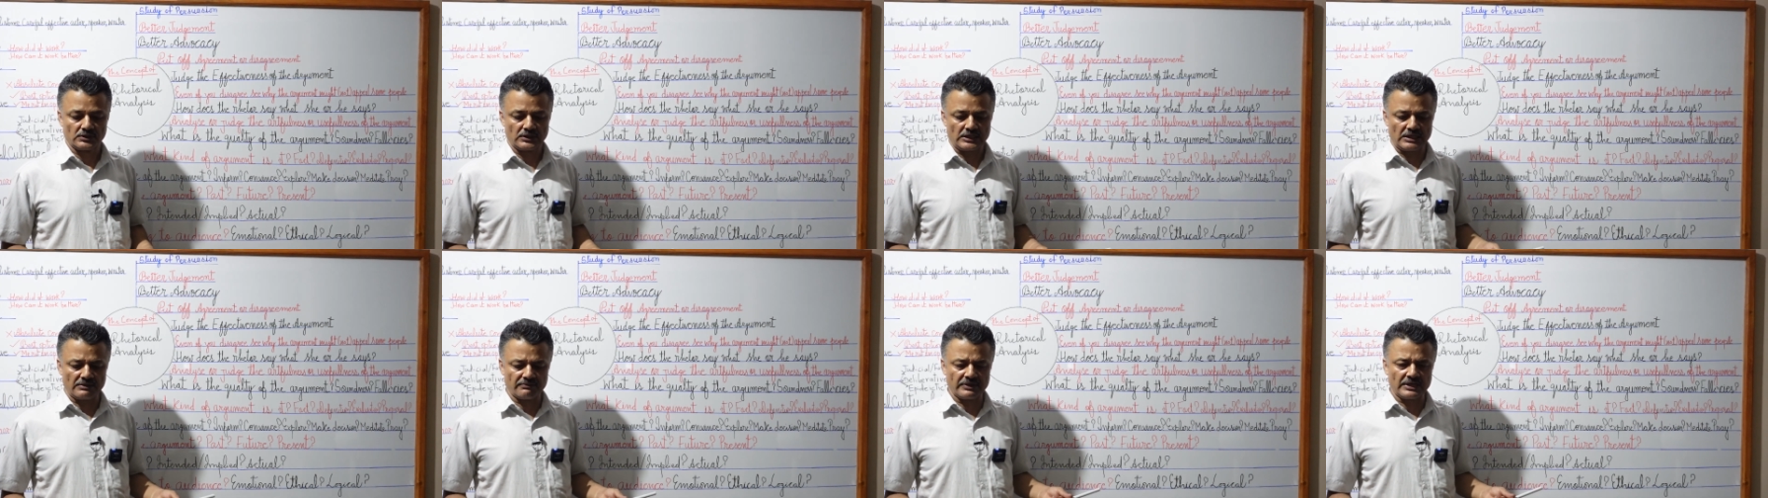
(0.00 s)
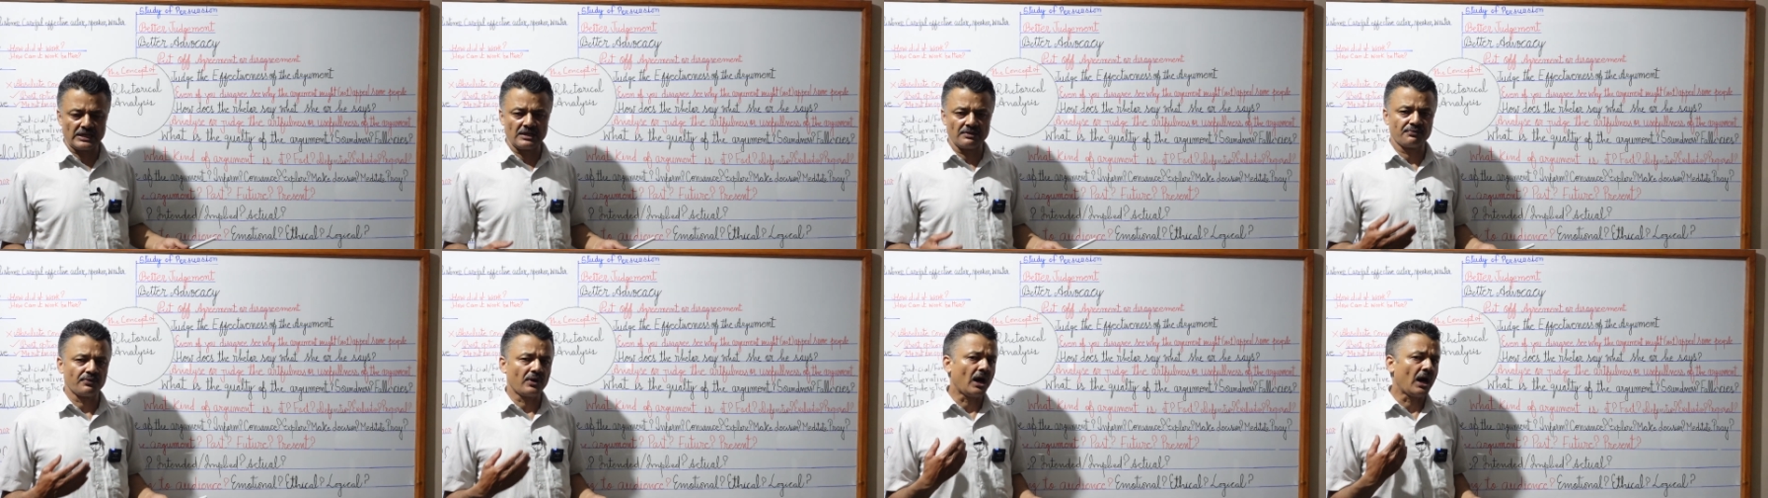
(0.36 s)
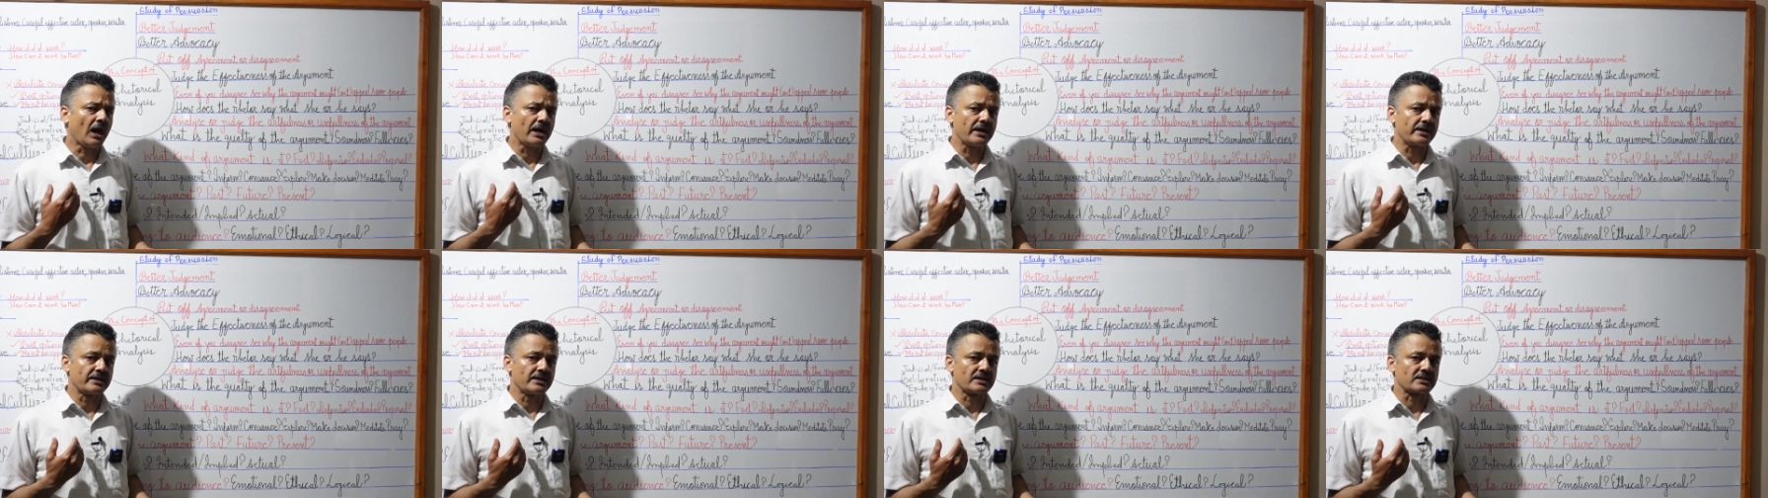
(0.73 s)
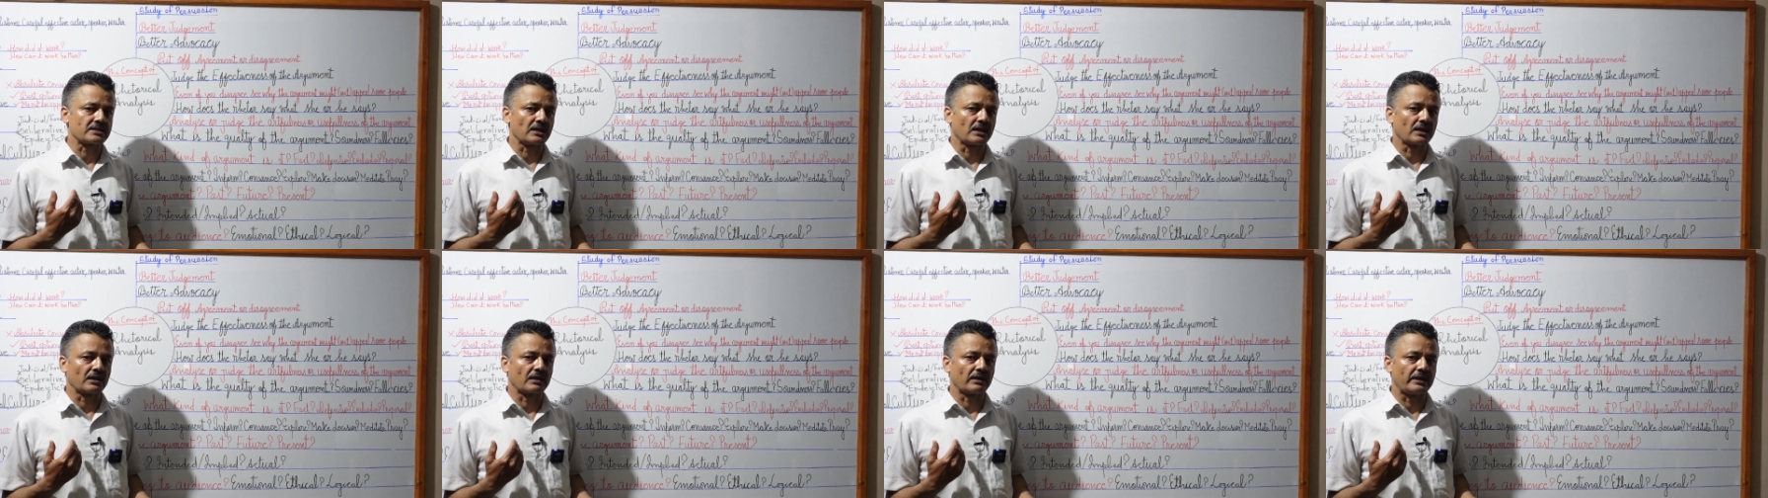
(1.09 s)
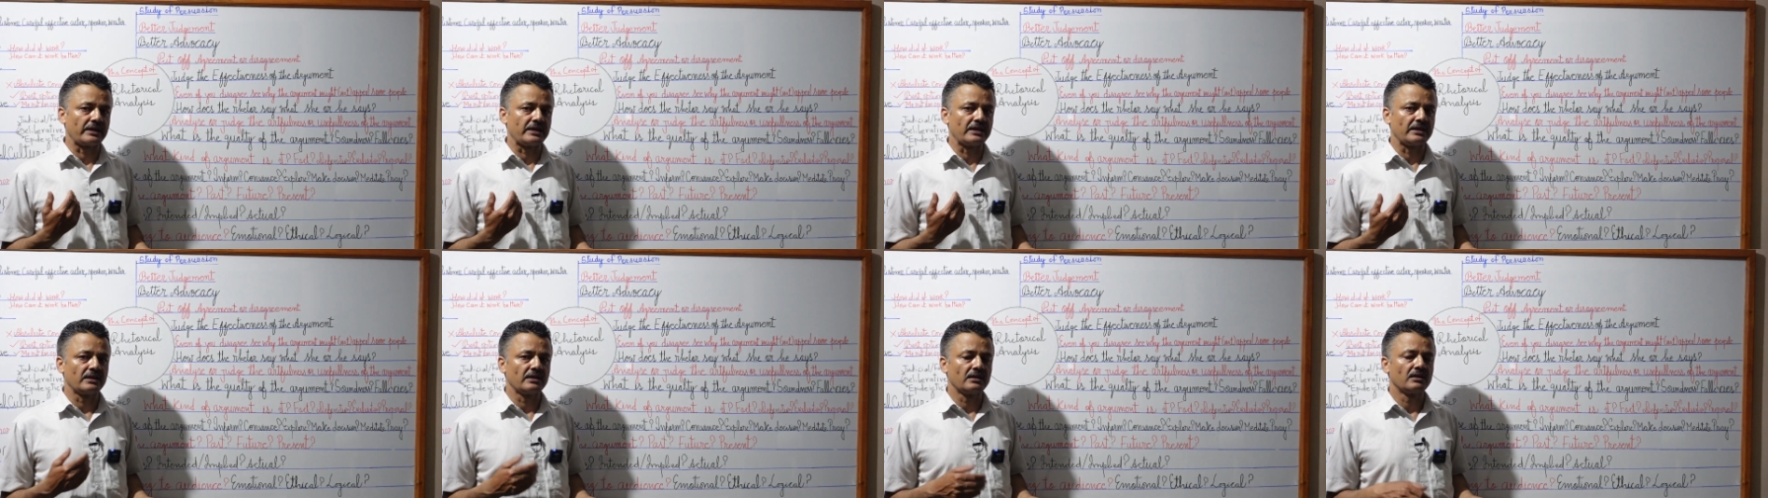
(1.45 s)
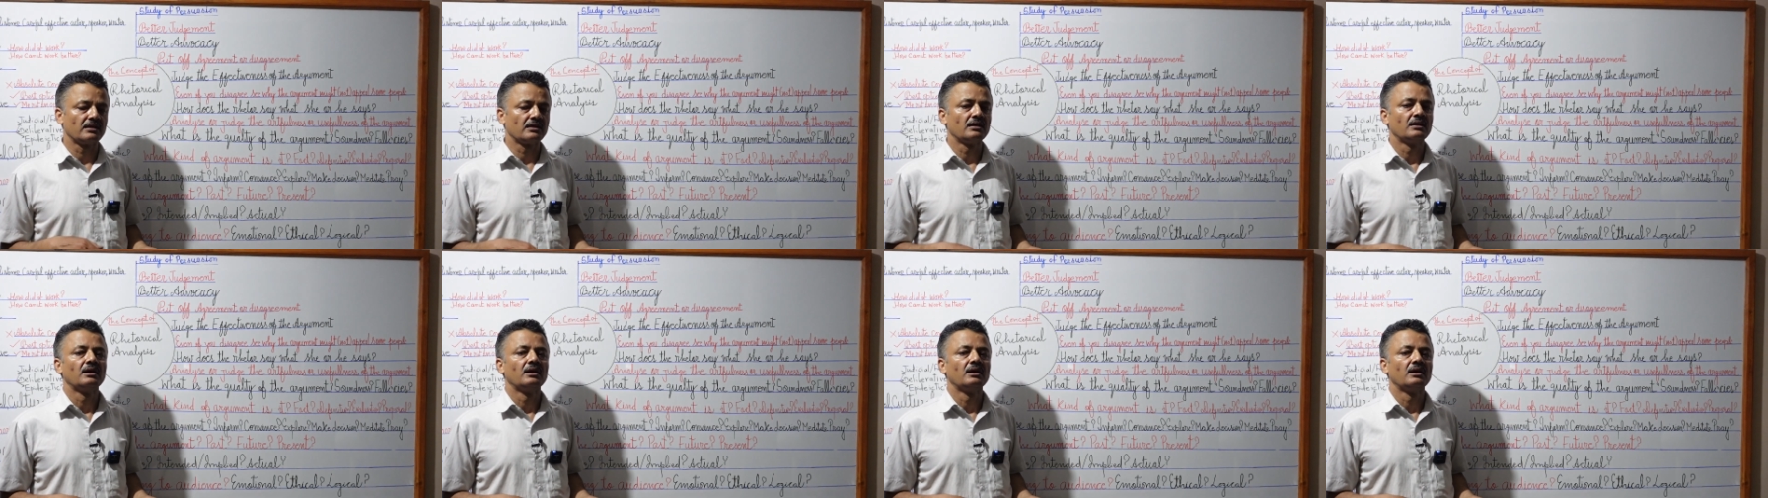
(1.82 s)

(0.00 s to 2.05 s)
Even if I disagree,